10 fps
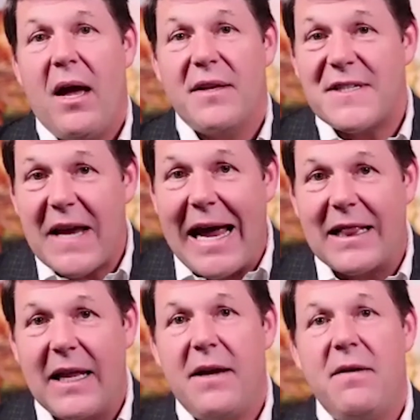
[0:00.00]

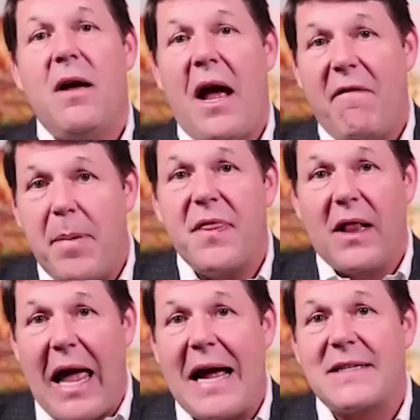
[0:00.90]
sadly, have been
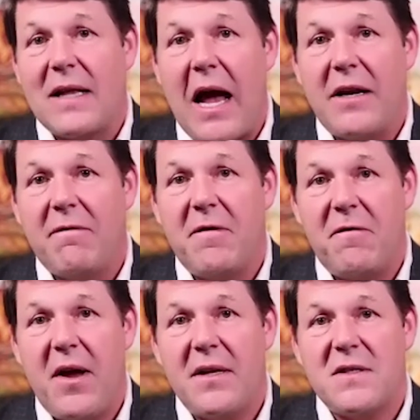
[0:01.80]
the last line of
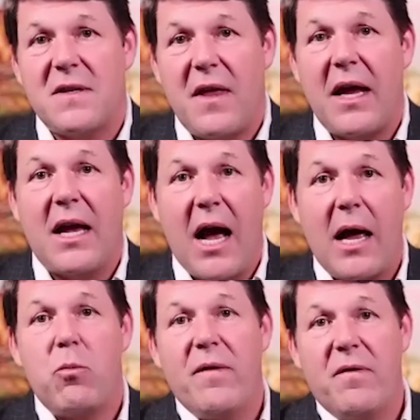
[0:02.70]
defense. Thank
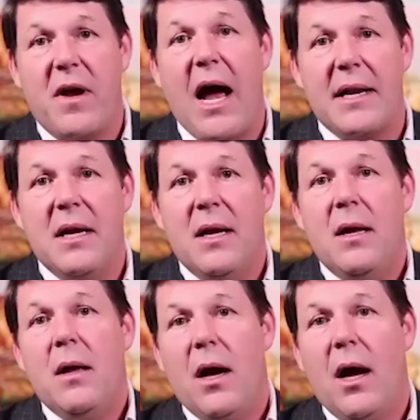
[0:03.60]
God we've got
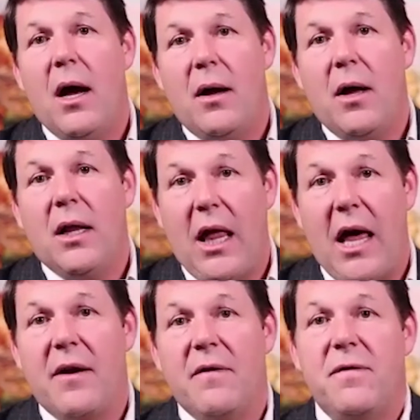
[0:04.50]
a
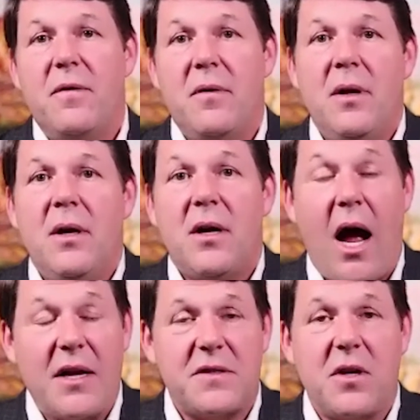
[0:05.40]
lot of
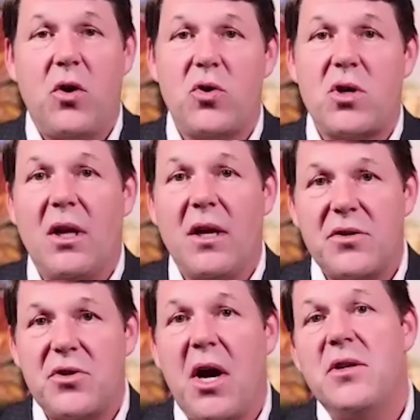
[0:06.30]

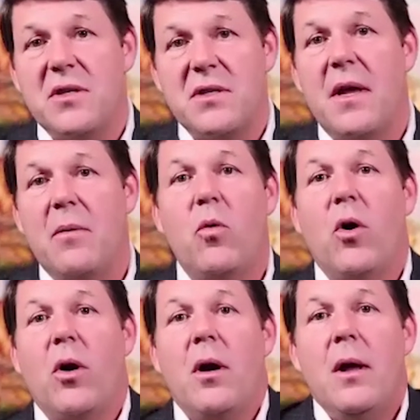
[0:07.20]
constitutionalist judges that
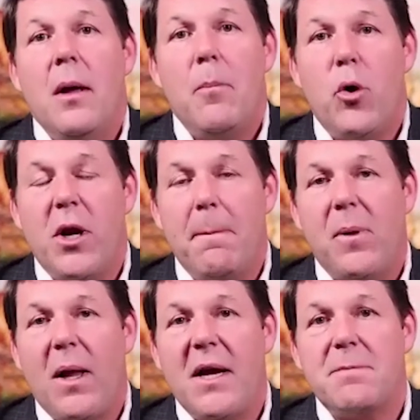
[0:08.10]
were put in
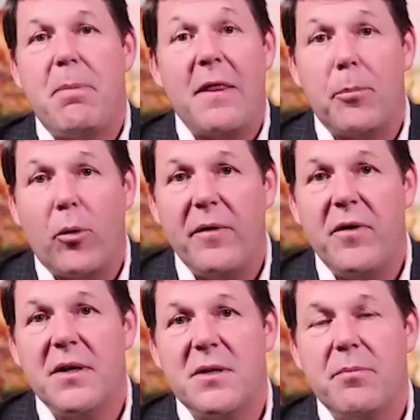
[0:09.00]
place by the
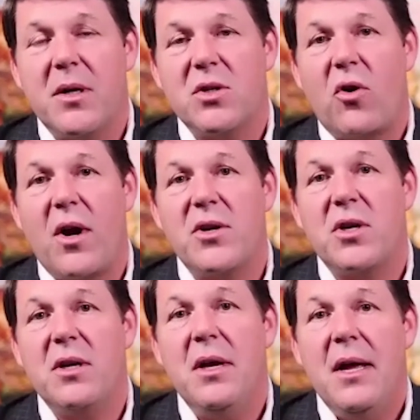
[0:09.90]
previous
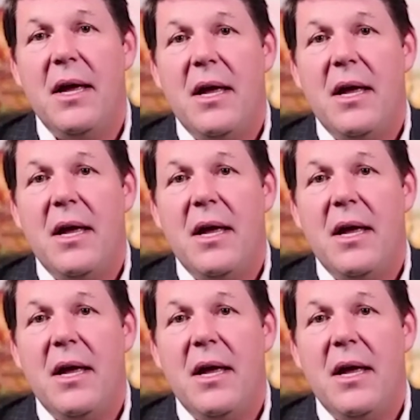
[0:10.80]
administration.